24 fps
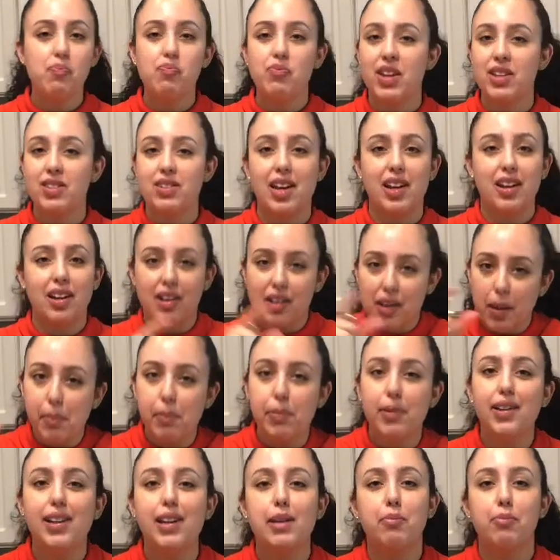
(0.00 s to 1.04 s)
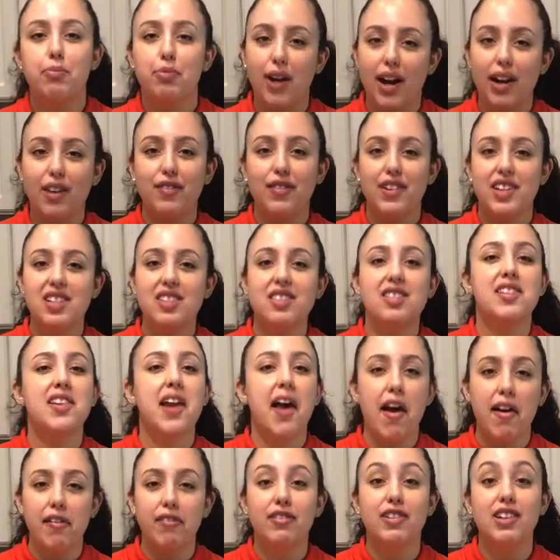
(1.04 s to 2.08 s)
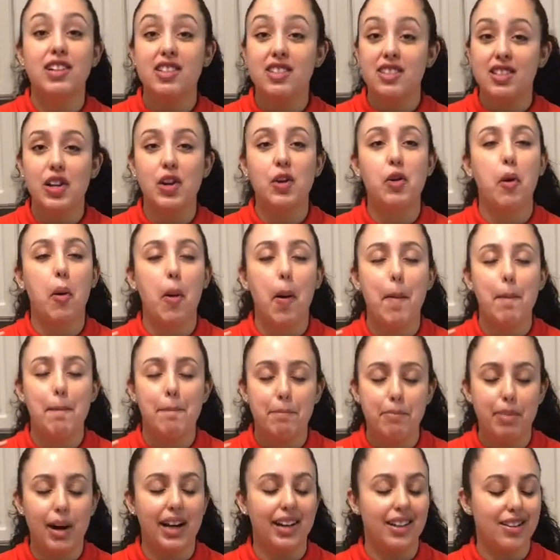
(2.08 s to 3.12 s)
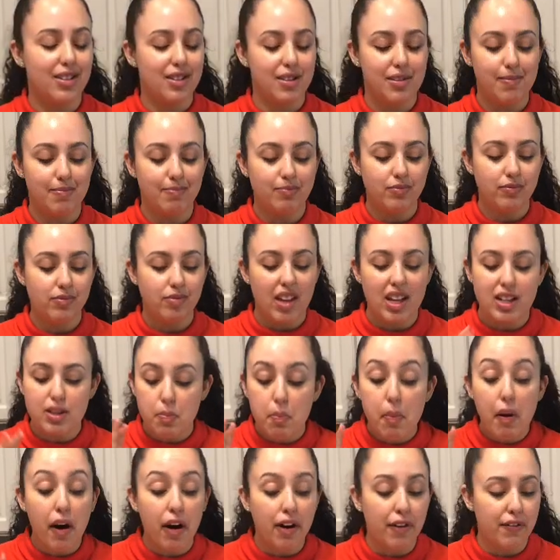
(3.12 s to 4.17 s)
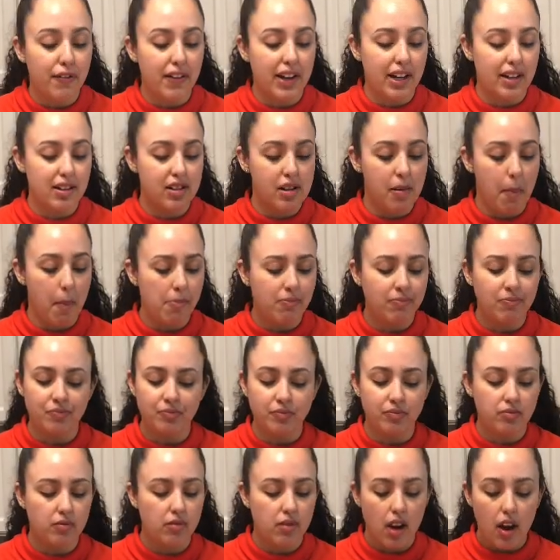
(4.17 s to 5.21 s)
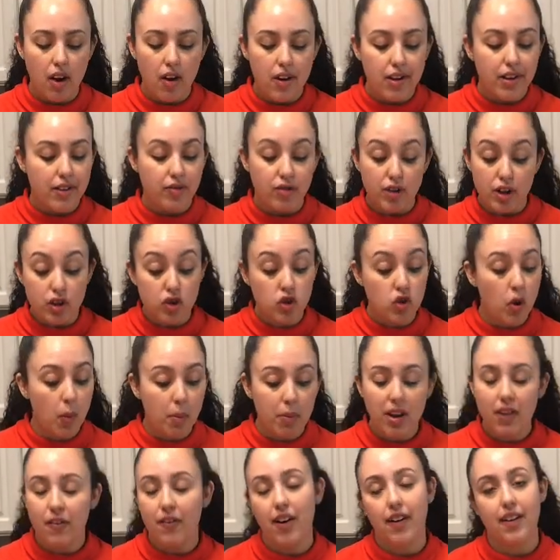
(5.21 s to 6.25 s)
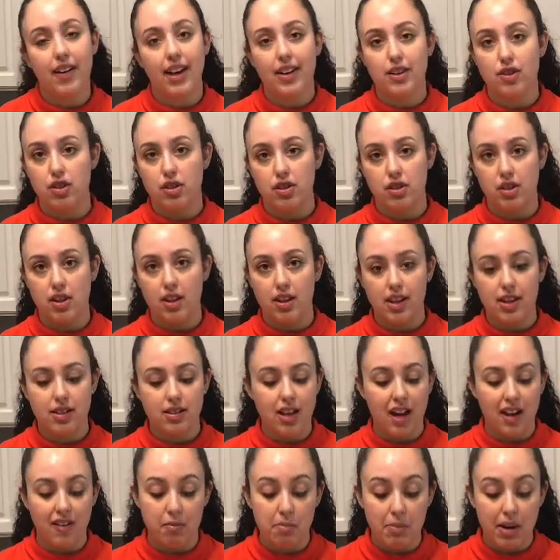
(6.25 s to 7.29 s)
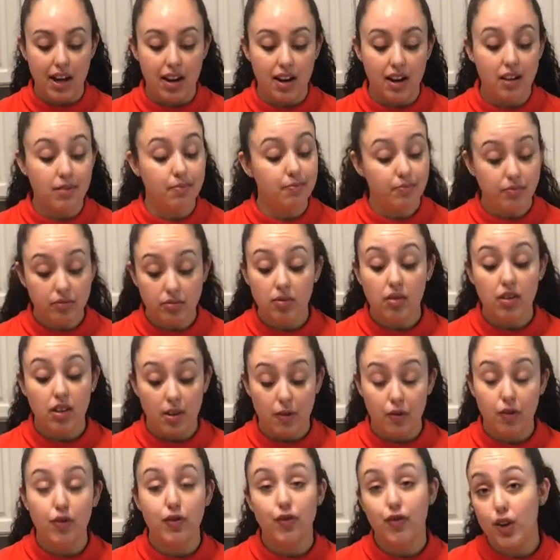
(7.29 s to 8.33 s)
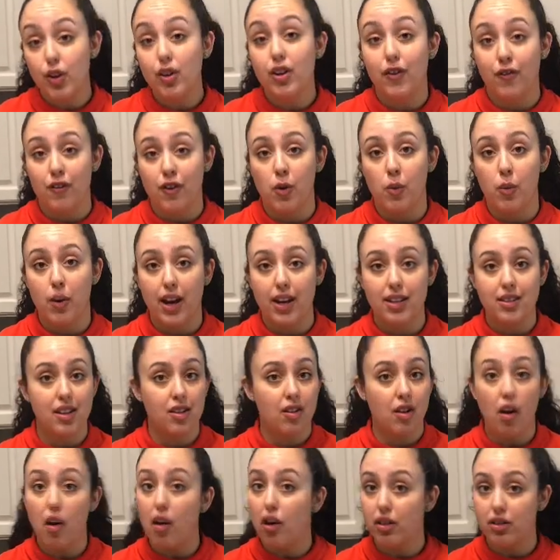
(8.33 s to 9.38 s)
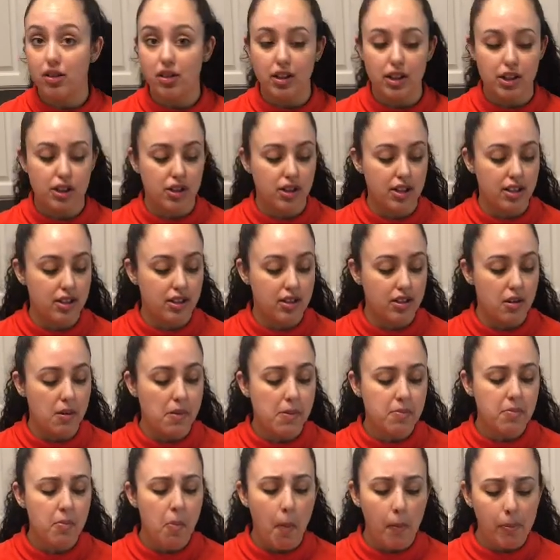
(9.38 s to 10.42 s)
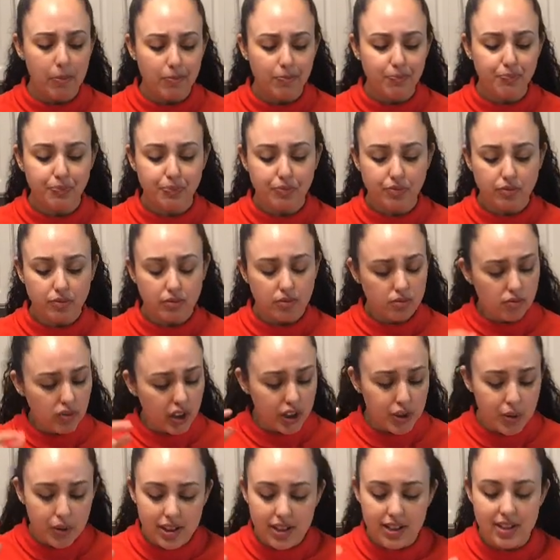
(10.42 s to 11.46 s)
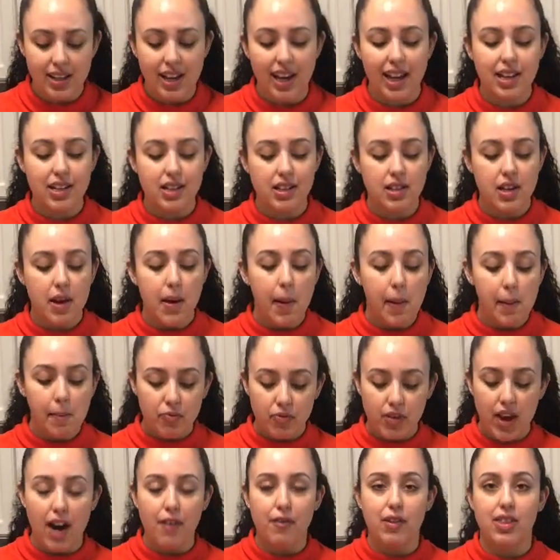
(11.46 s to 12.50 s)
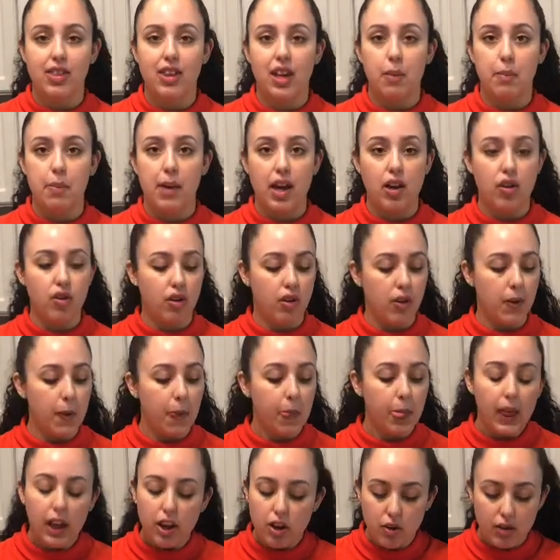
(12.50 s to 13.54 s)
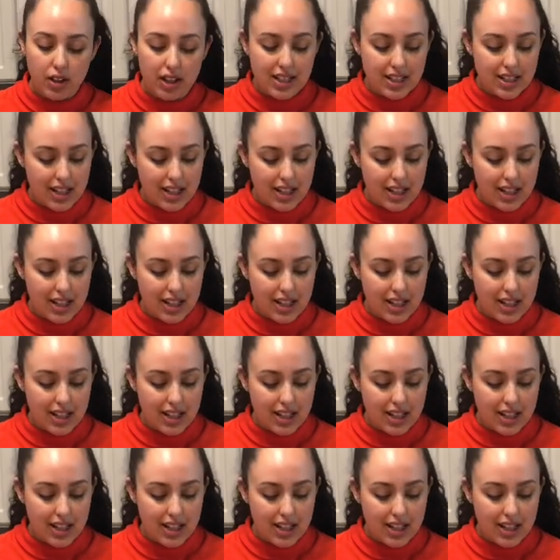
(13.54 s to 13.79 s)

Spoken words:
It's like a complete breakfast in every single bite. It's perfect. There's so many variations to this. I've made it a few different ways and they're all delicious. You can taste the everything bagel. You can